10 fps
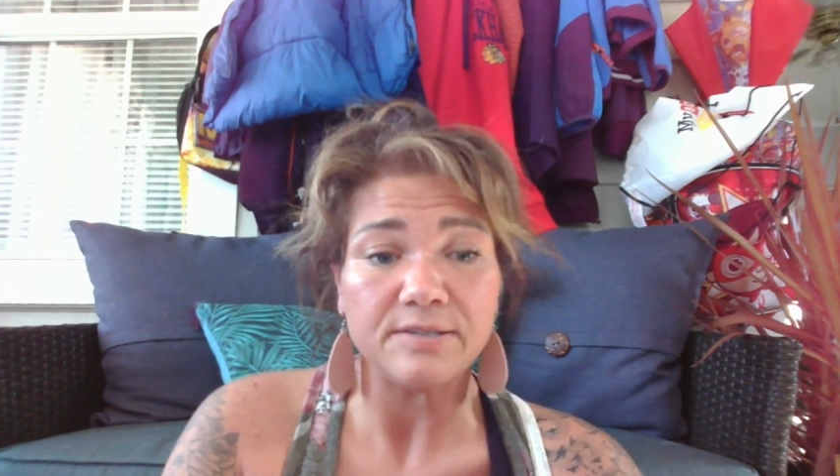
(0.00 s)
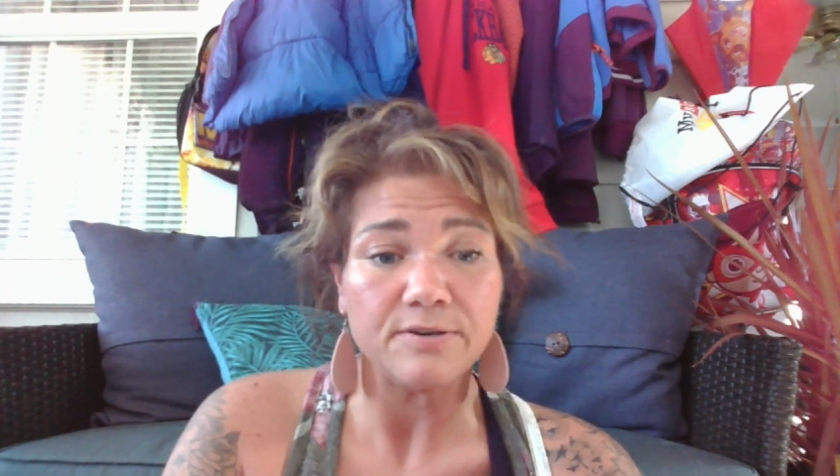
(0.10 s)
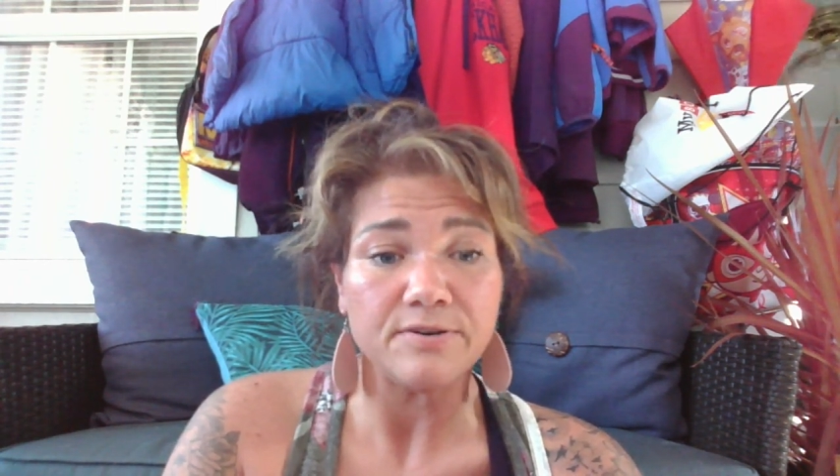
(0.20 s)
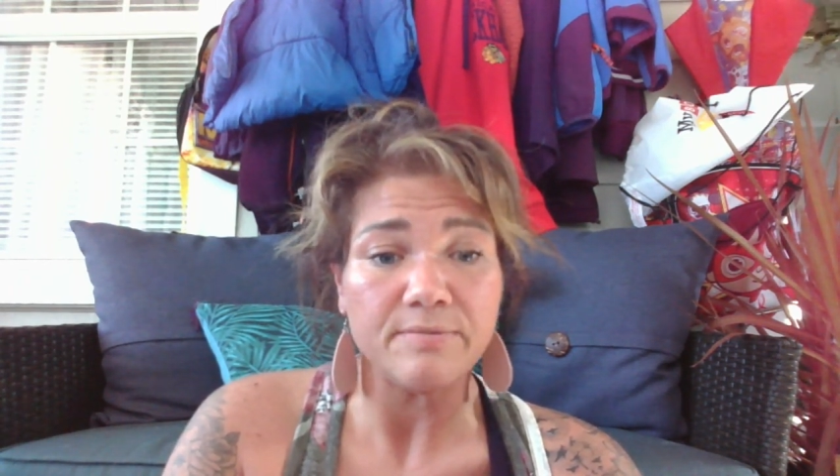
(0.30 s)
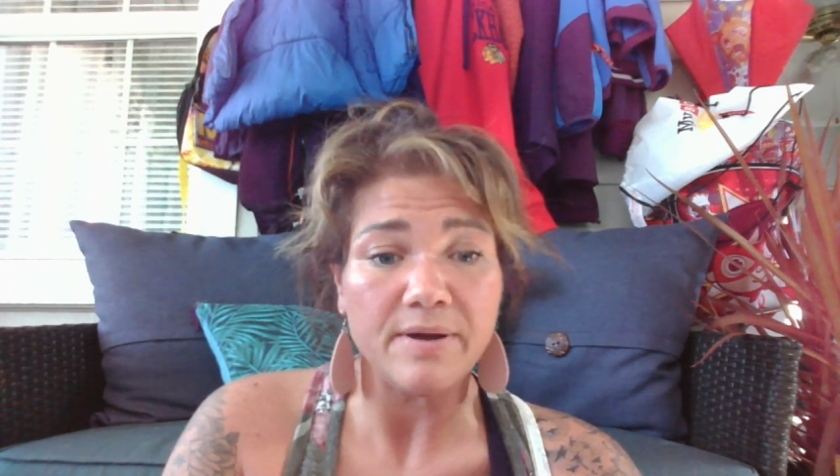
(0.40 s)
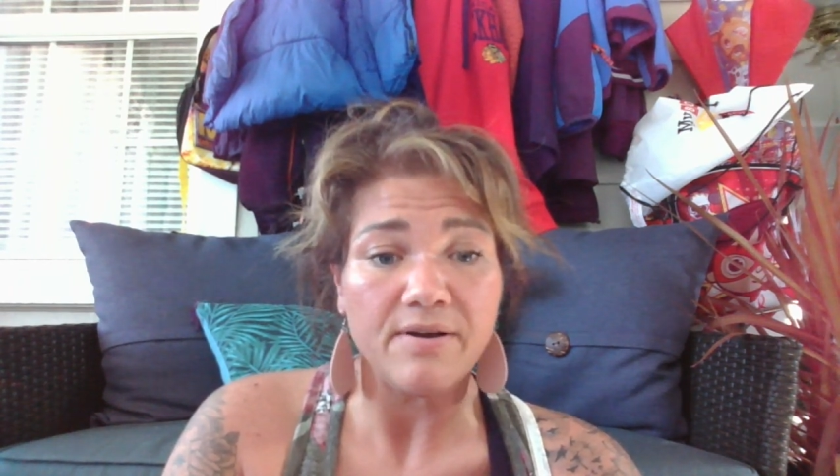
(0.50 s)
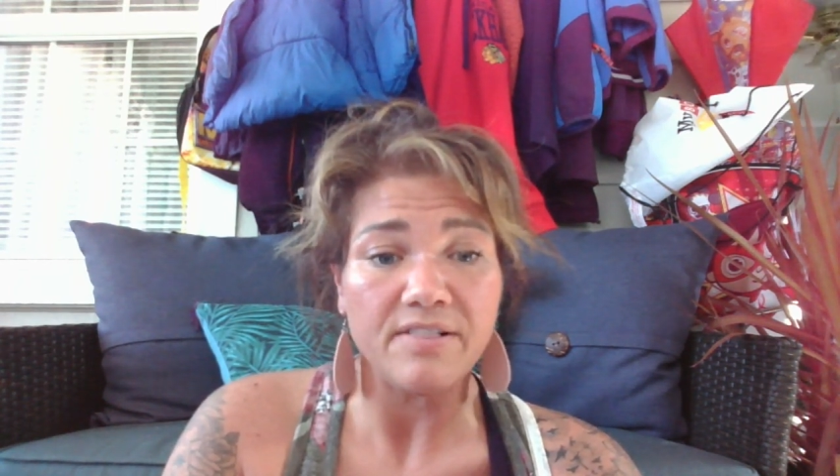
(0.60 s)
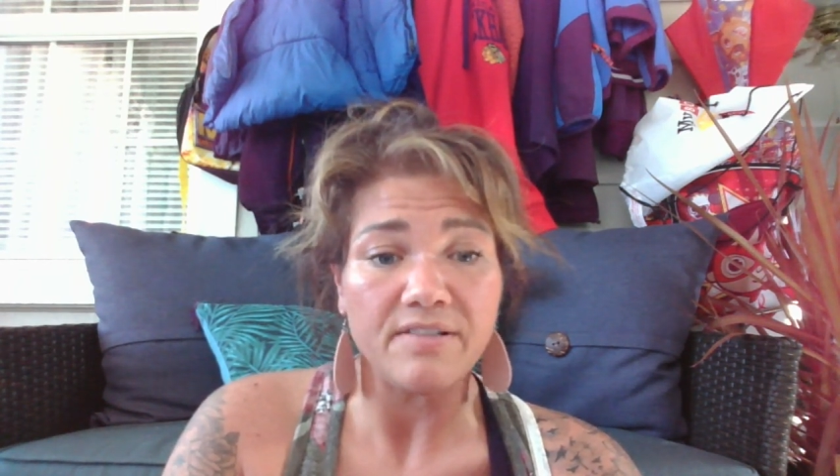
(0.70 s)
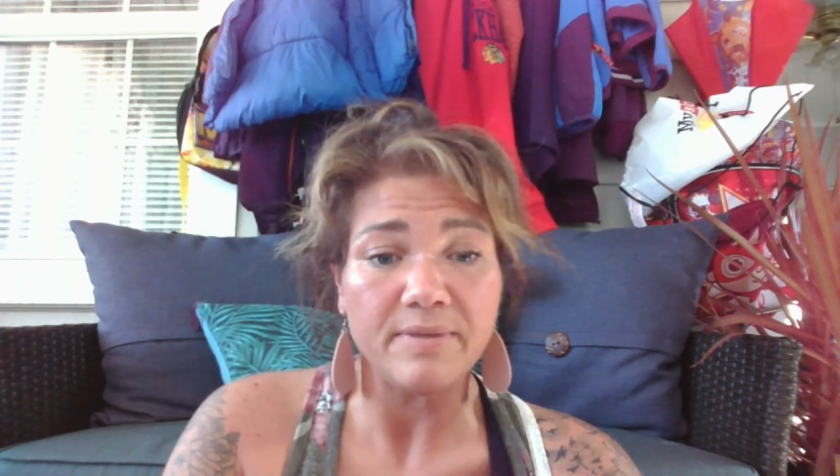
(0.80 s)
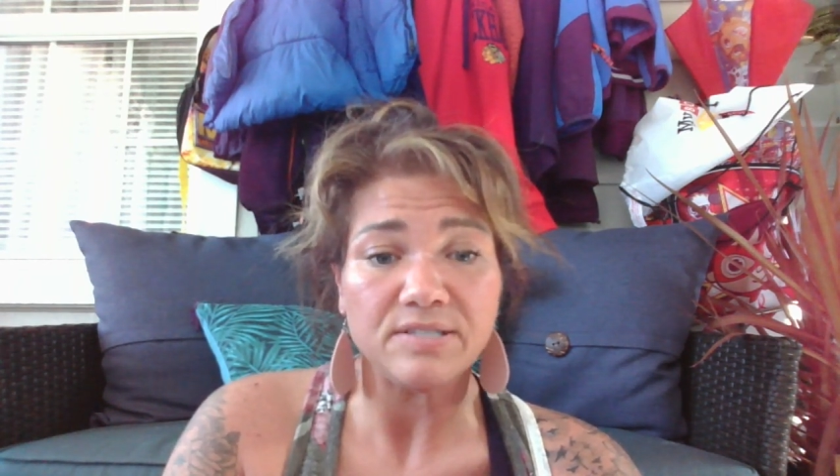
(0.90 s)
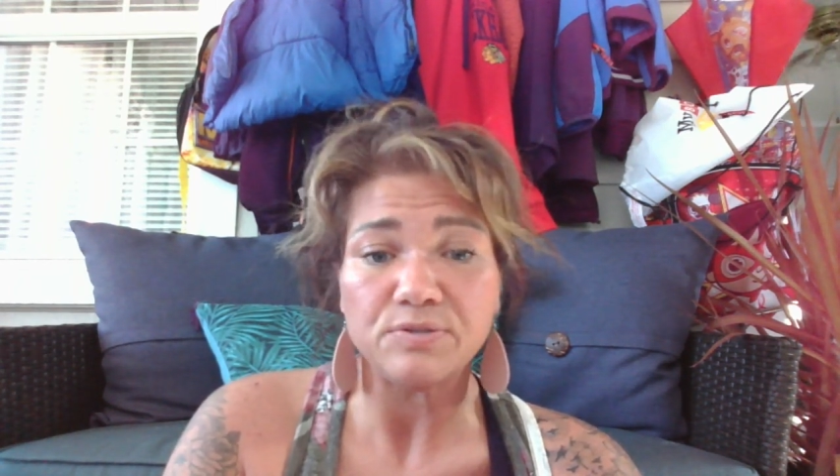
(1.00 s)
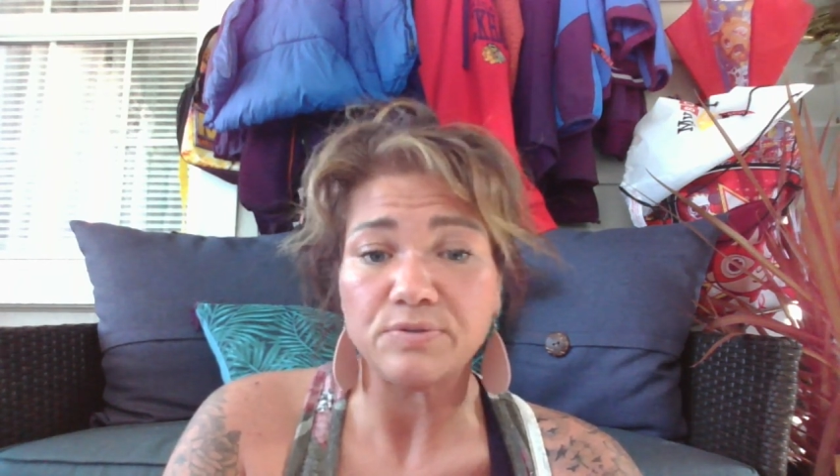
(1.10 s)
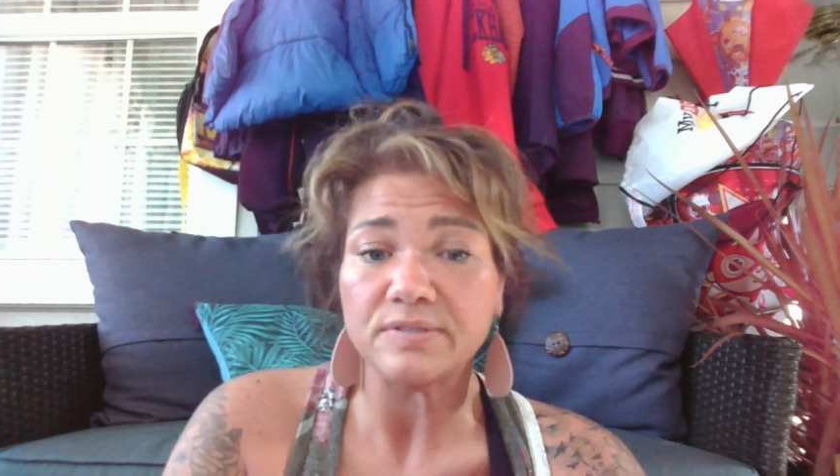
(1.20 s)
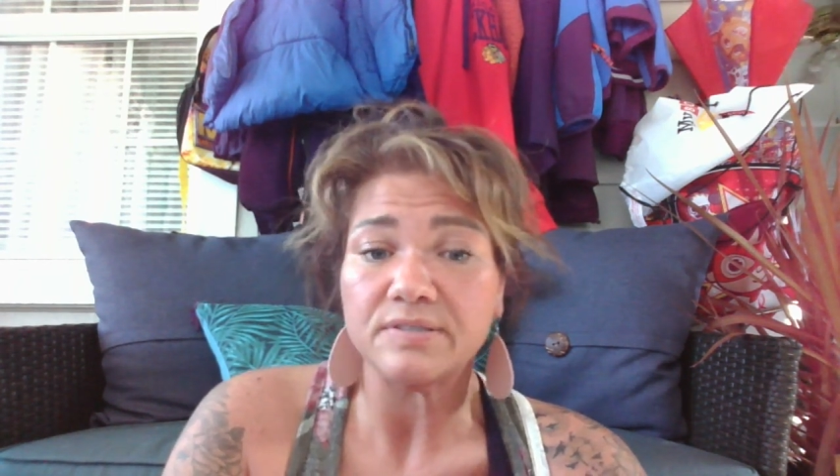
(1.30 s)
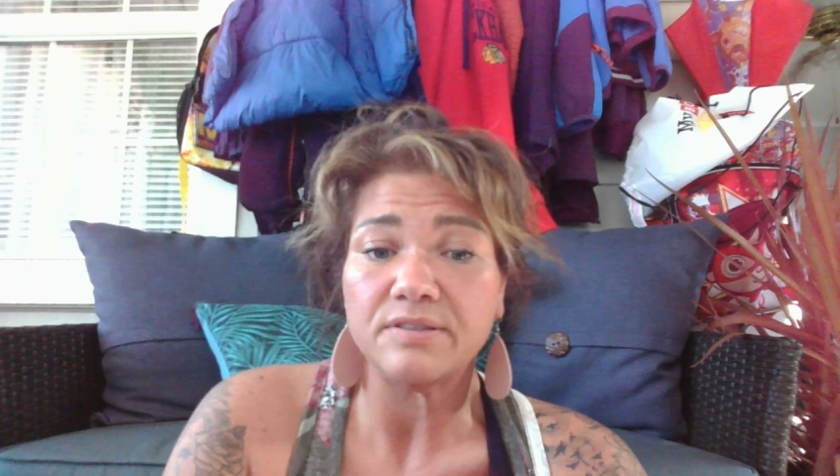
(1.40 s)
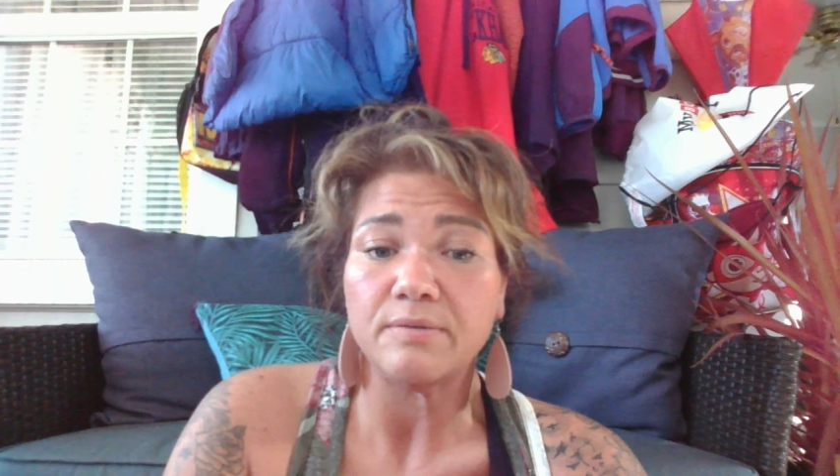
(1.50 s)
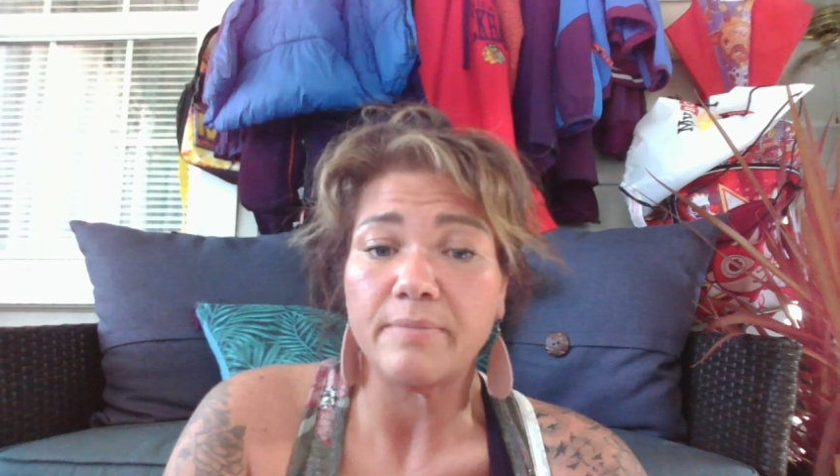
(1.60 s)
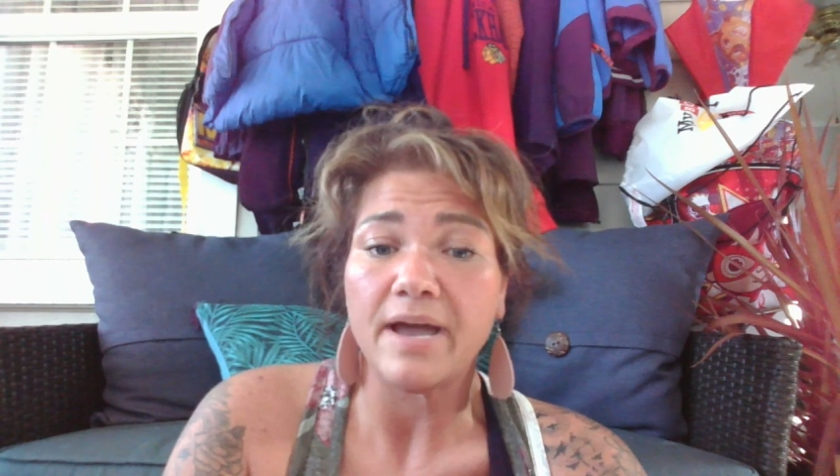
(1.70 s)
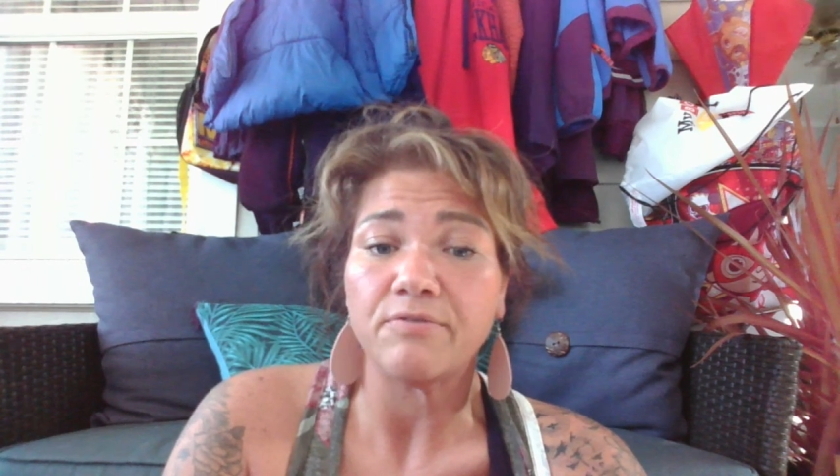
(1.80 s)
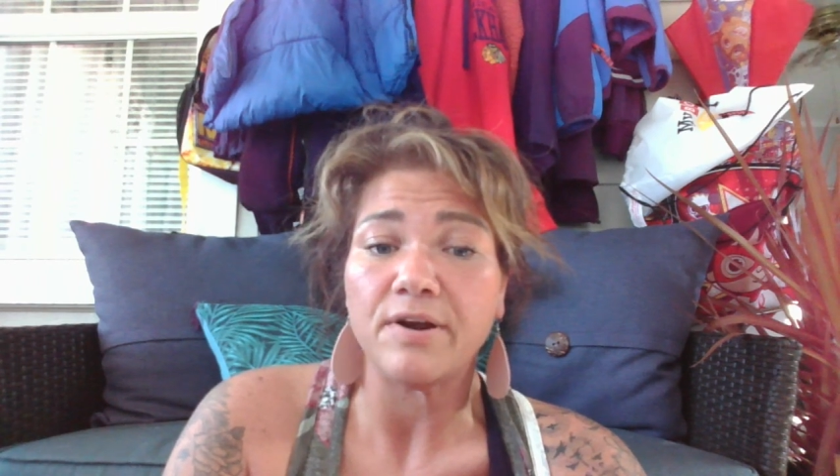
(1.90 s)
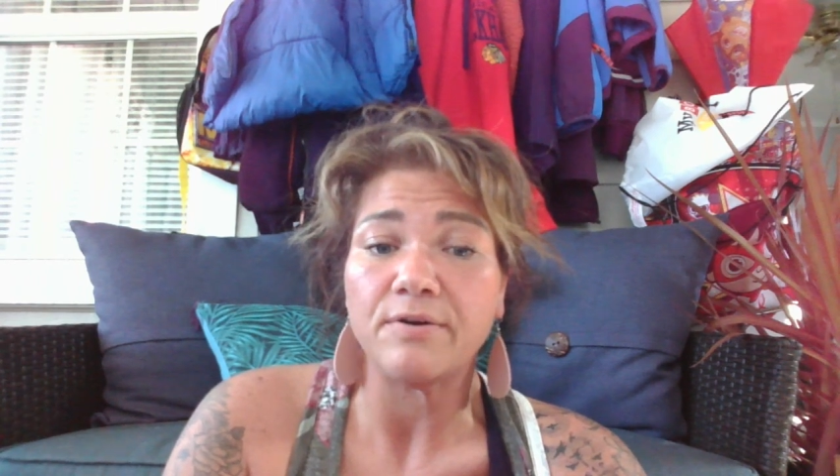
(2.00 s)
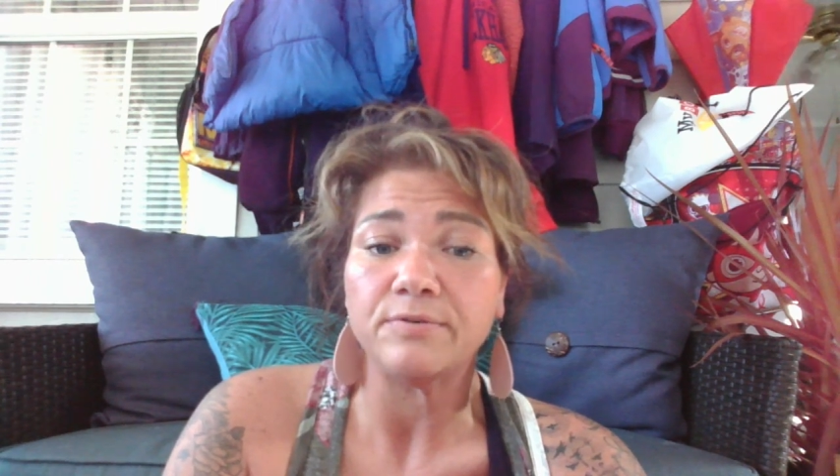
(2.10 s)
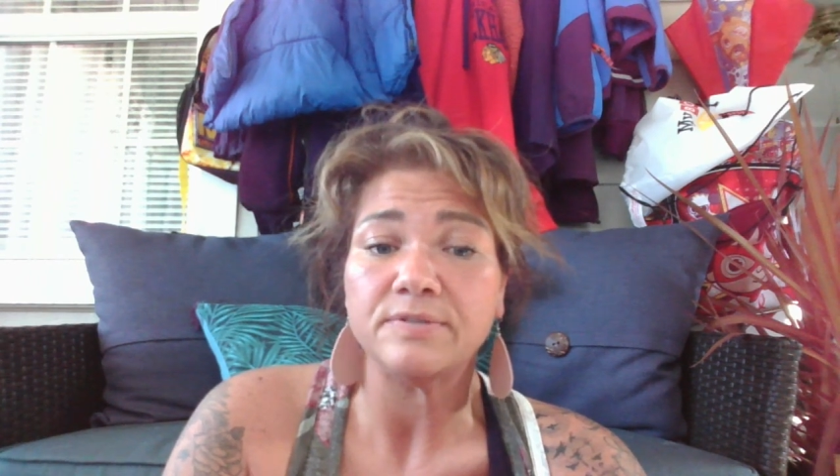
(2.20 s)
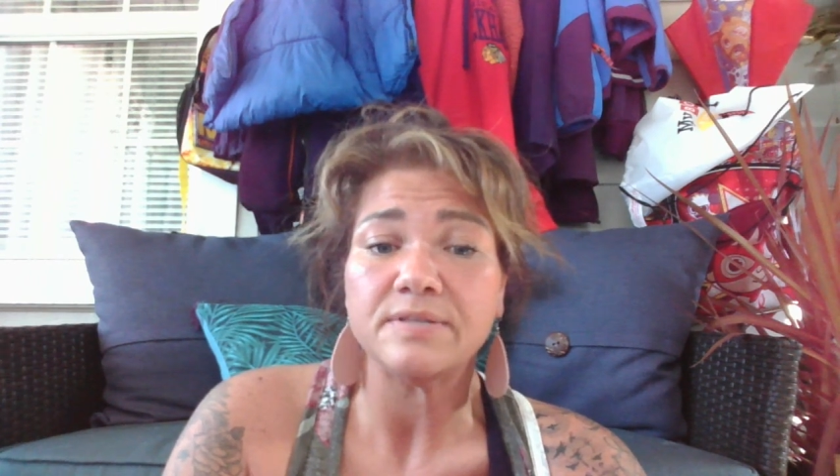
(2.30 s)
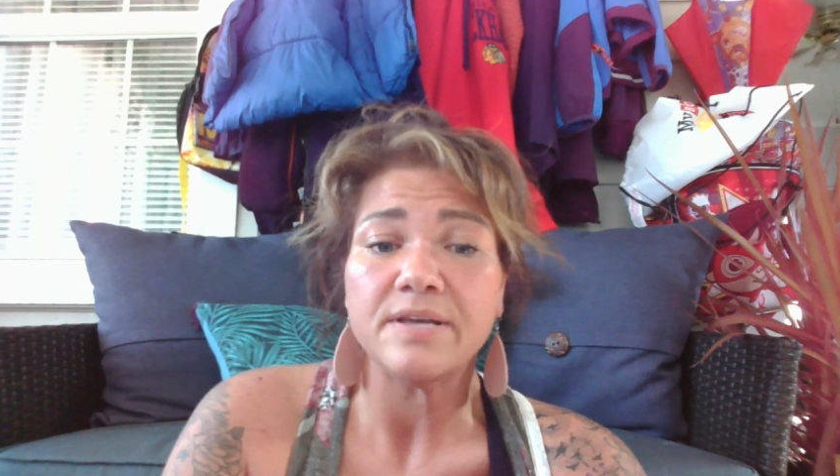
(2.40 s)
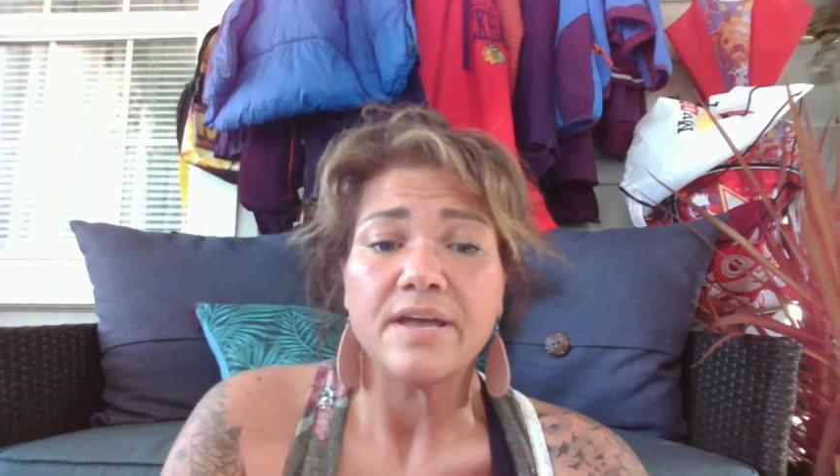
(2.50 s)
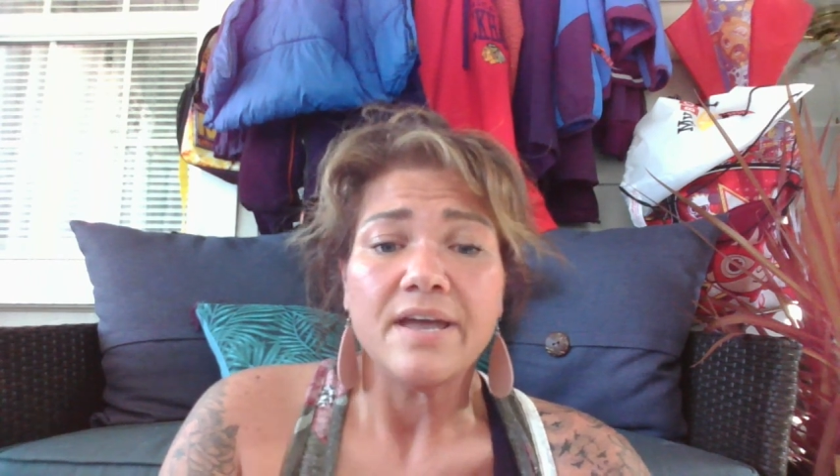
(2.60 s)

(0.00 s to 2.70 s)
to learn about all of my students and their backgrounds